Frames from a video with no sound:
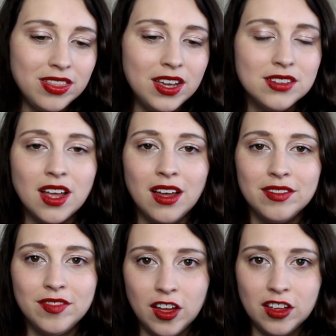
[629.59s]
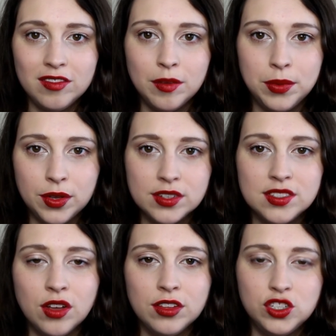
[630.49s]
Those are five
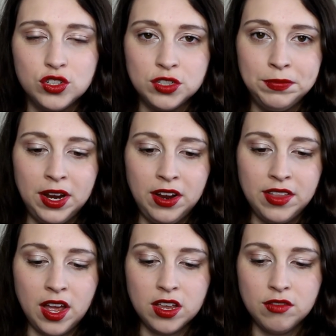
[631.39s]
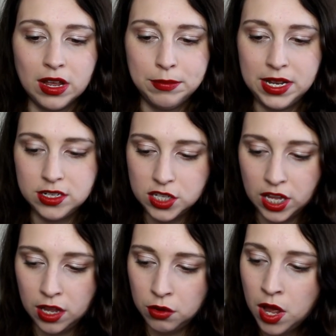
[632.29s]
books on the Georgian period that I can recommend to
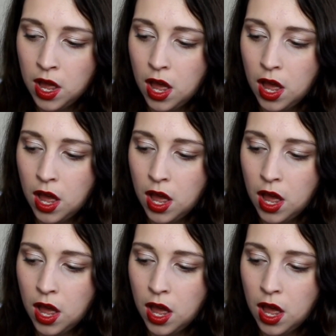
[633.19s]
you.